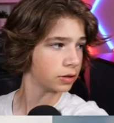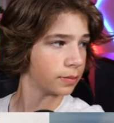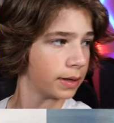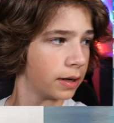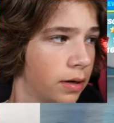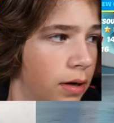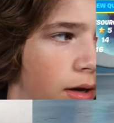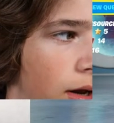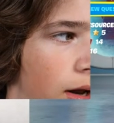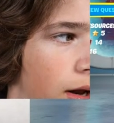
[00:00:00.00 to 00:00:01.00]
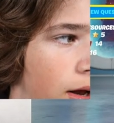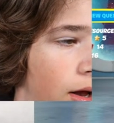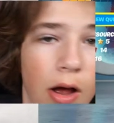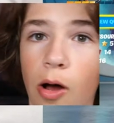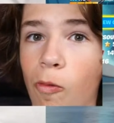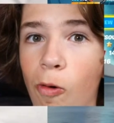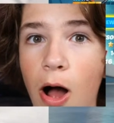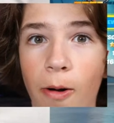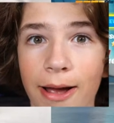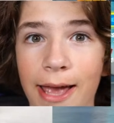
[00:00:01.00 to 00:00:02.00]
it in?
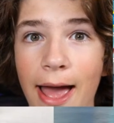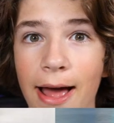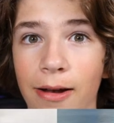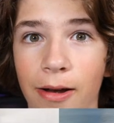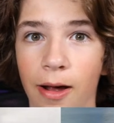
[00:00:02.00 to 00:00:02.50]
Whoa, I can.